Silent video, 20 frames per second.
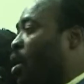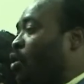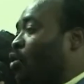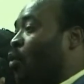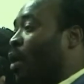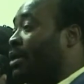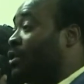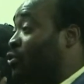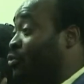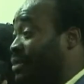on
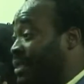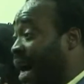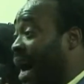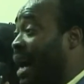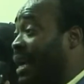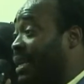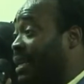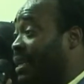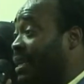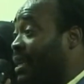what you've
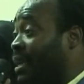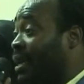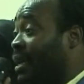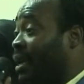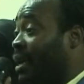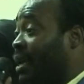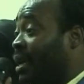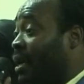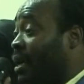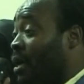done.
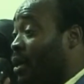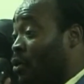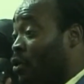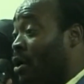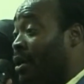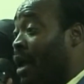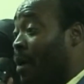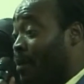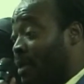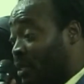
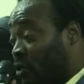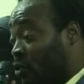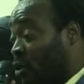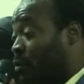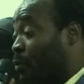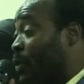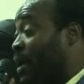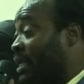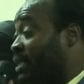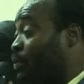You're going to be
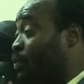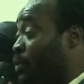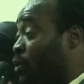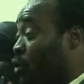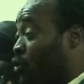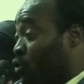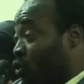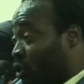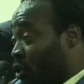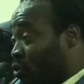judged based
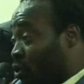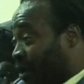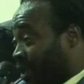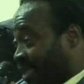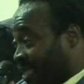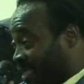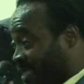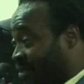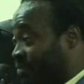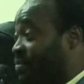because you did not
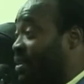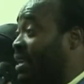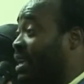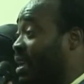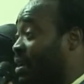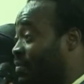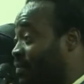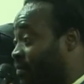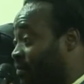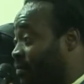receive the
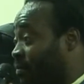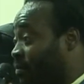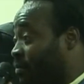gift.